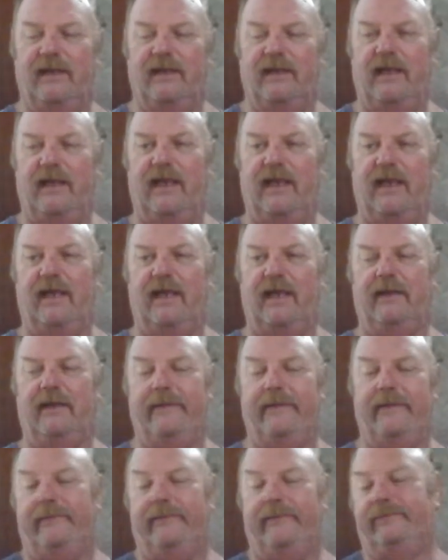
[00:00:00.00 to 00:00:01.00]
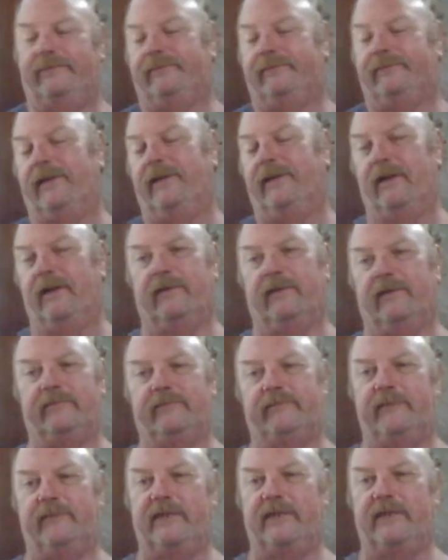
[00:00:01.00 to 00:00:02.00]
and you know,
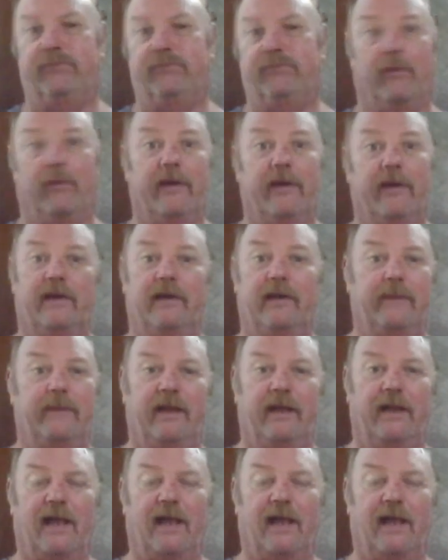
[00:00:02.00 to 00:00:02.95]
boring to me.